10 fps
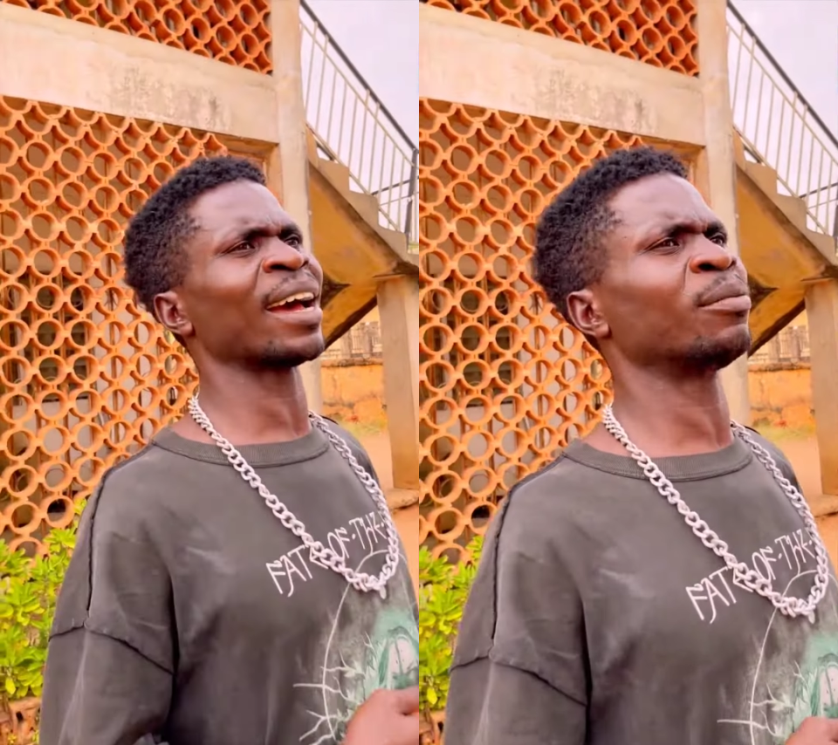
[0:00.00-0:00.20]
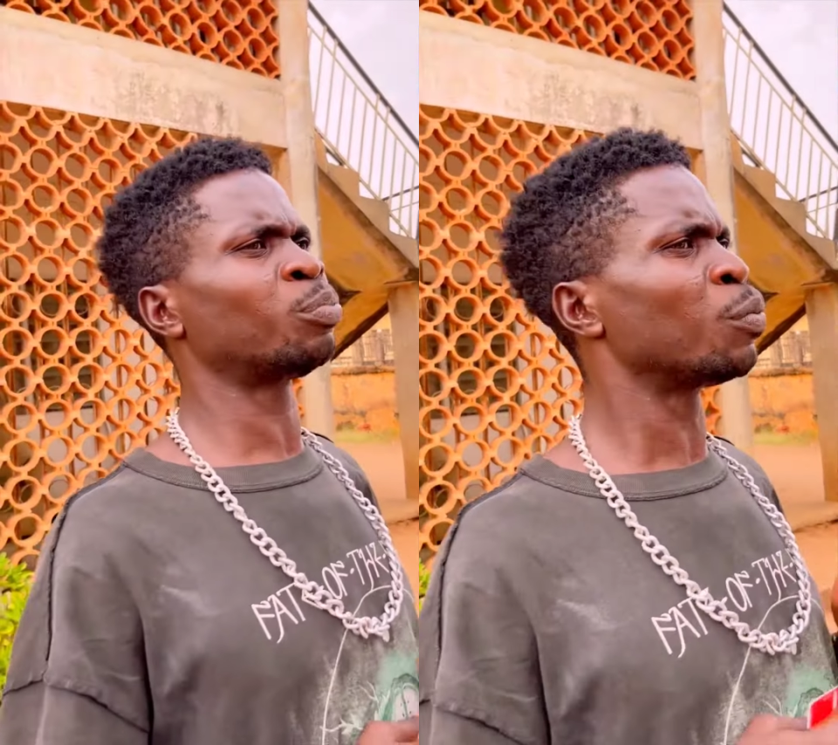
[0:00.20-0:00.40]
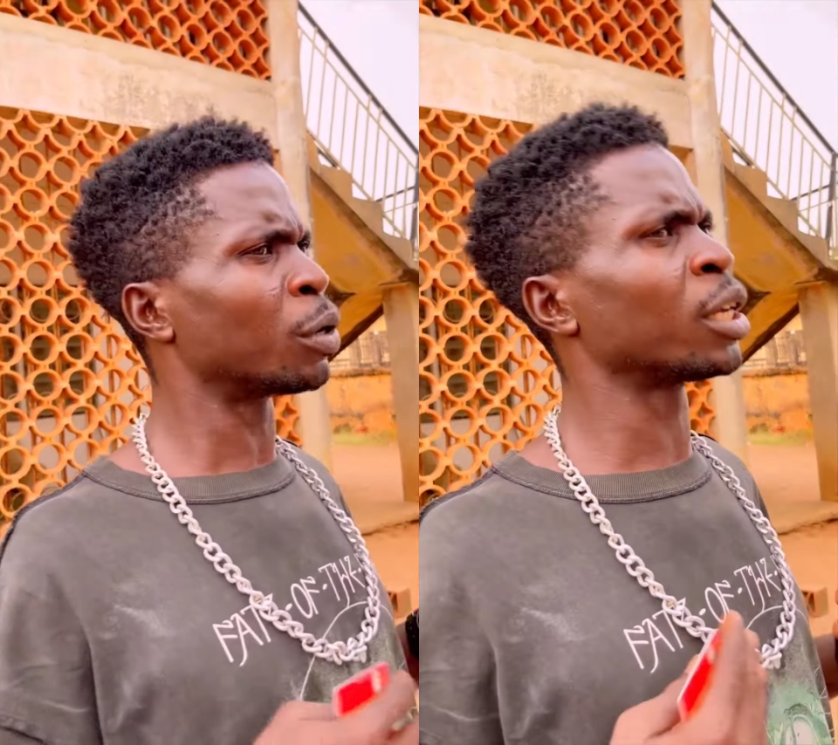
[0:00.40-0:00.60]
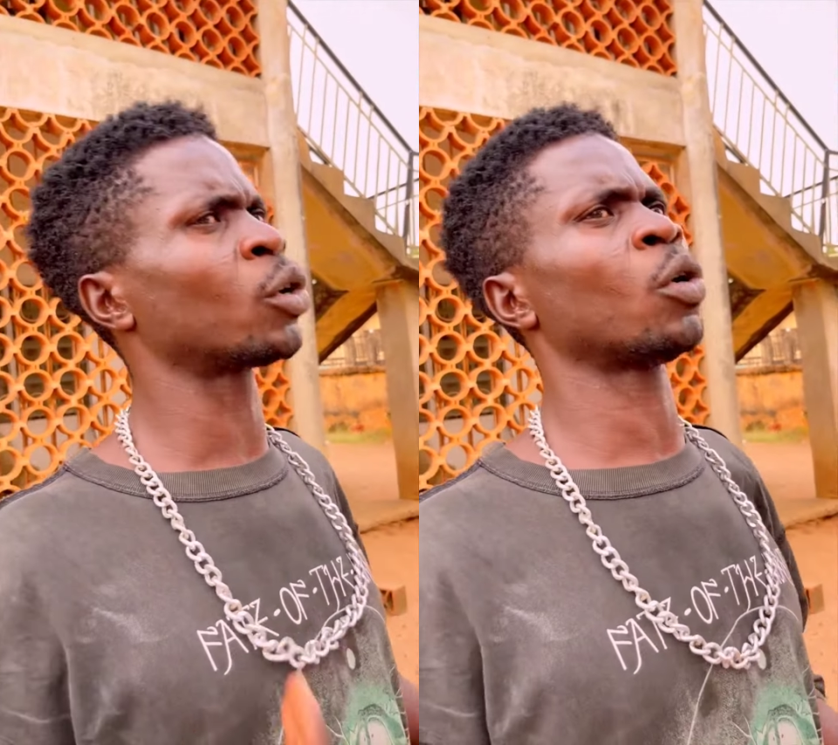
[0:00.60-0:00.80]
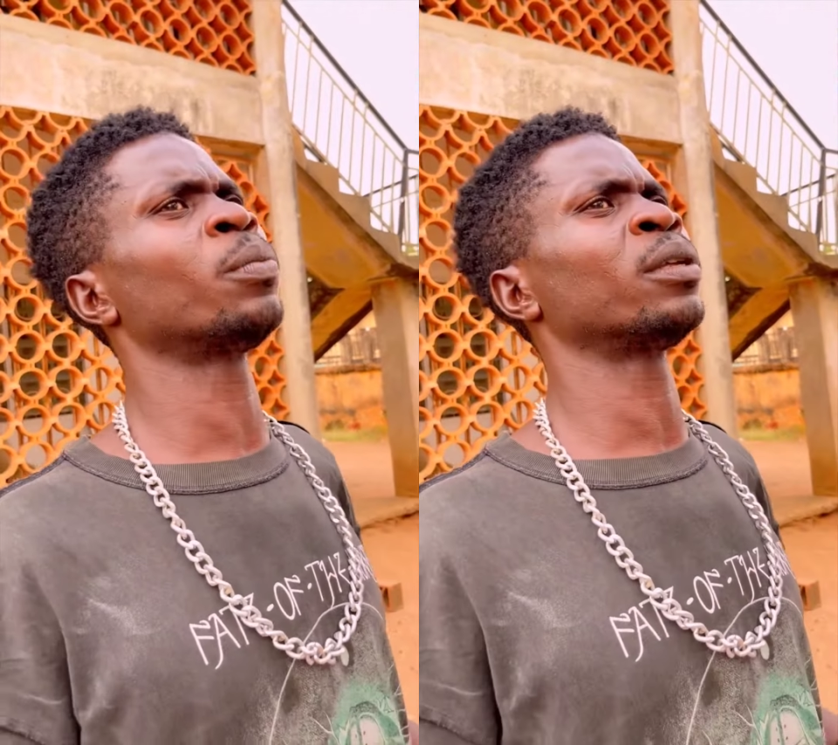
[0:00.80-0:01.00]
people, they
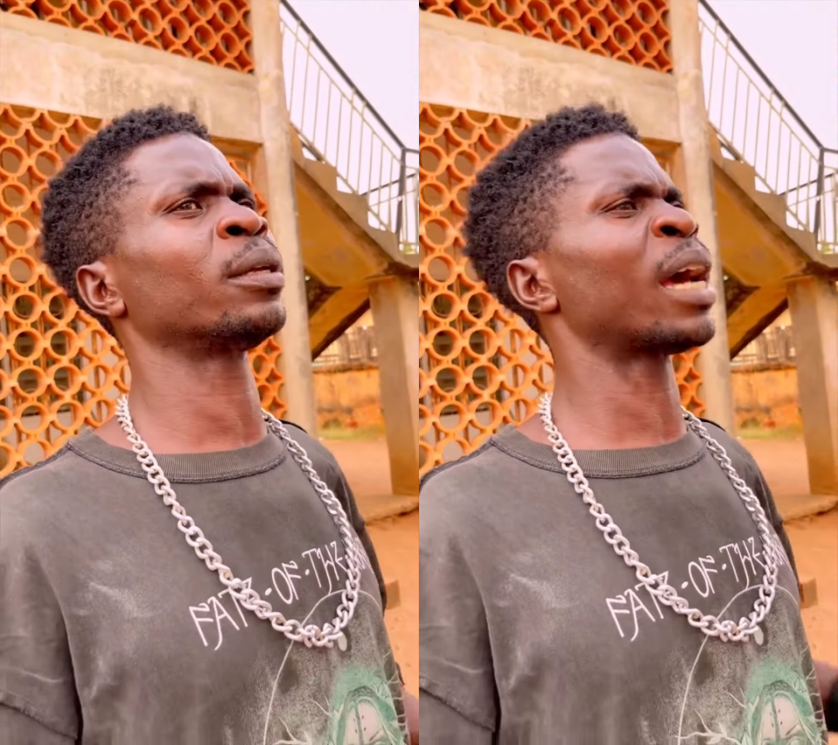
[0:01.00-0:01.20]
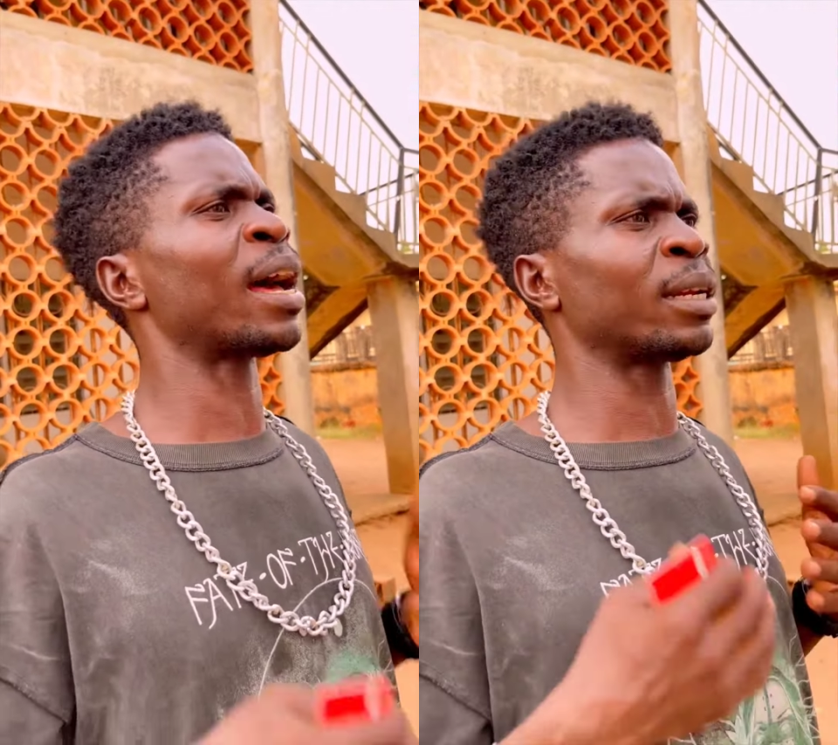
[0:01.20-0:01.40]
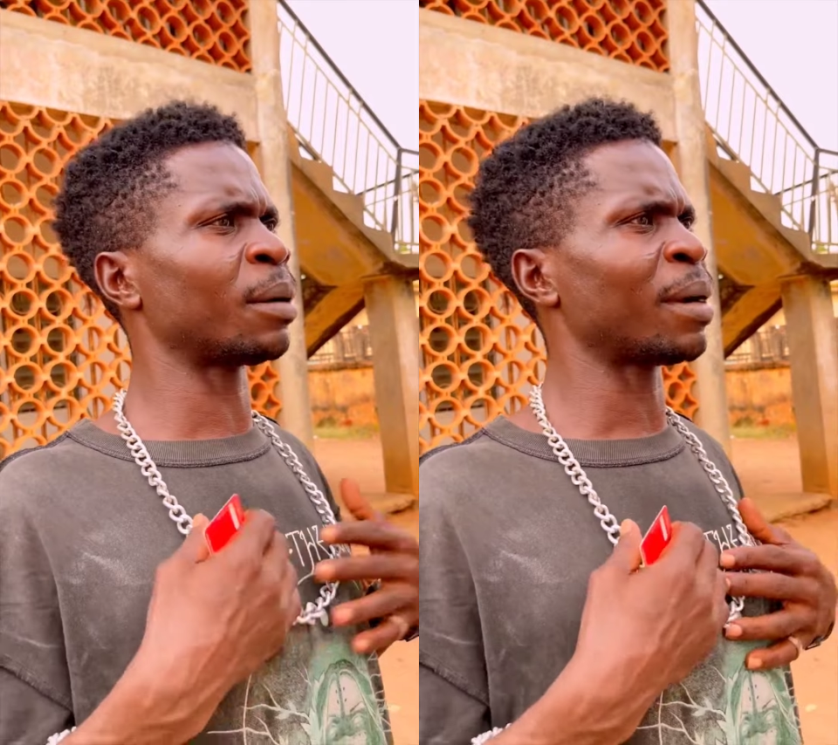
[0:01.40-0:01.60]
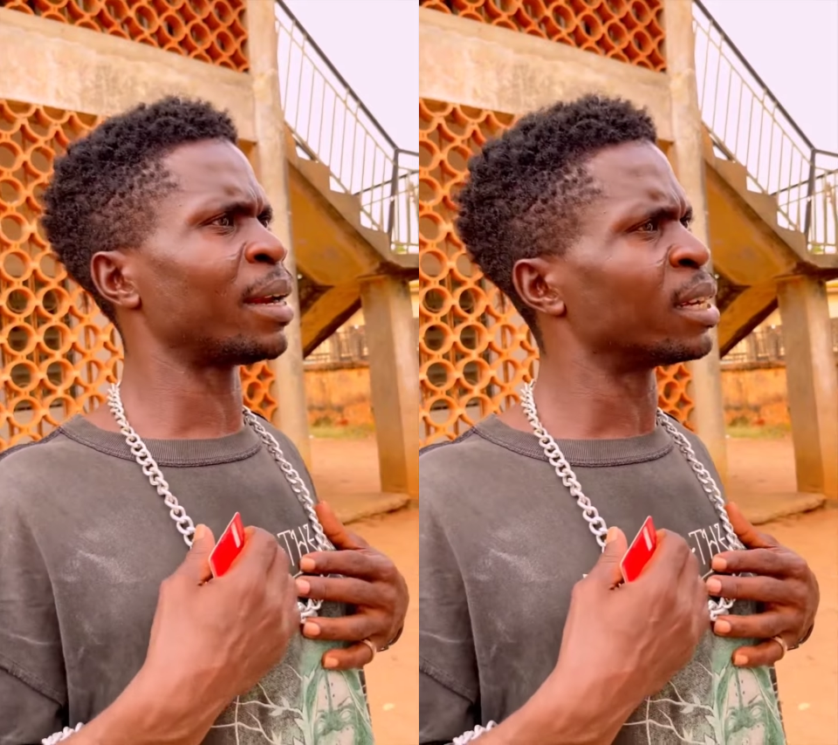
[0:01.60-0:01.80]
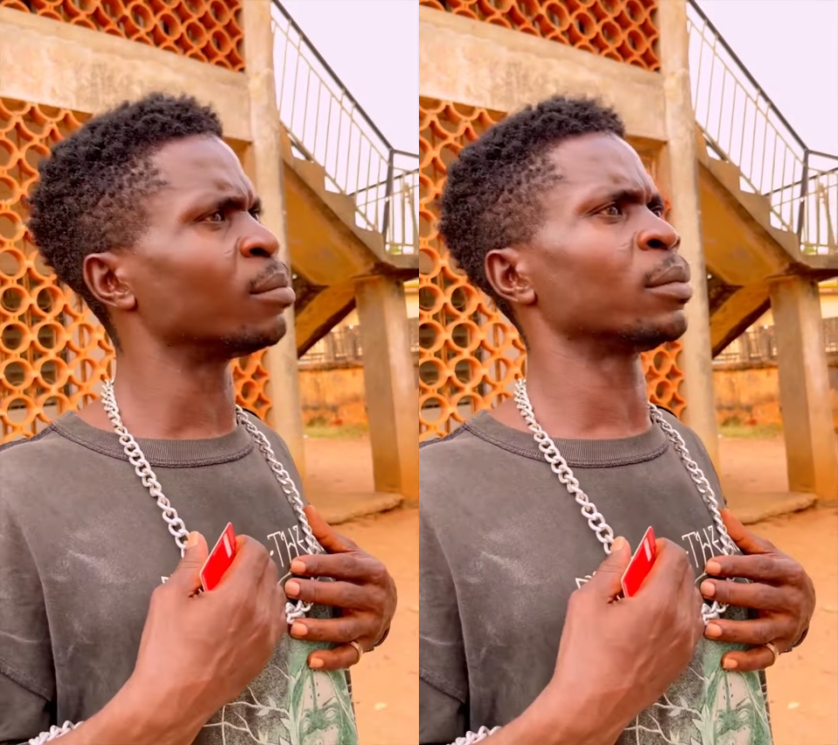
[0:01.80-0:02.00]
call me and now nah, my
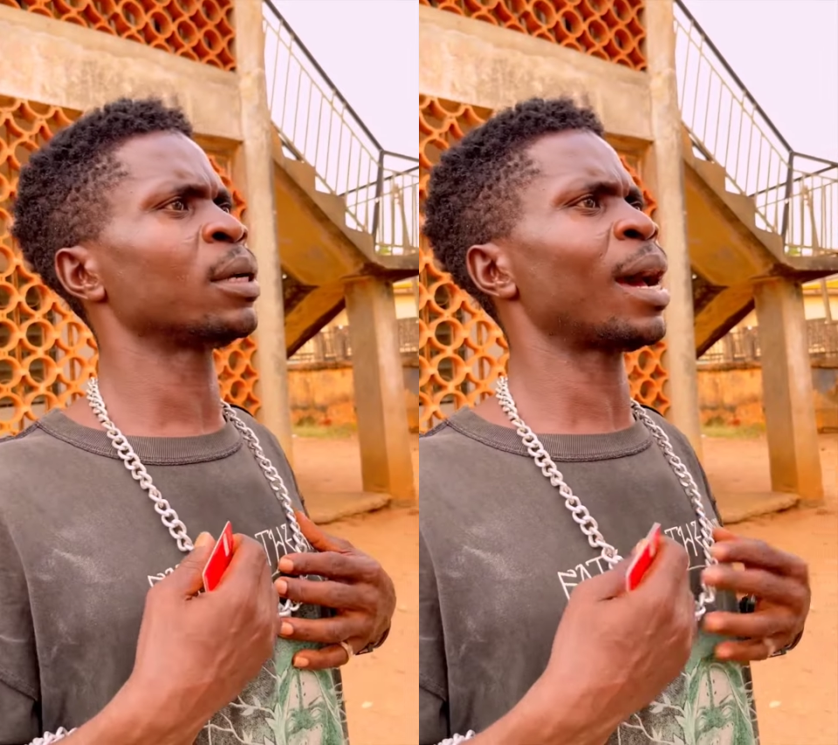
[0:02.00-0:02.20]
name.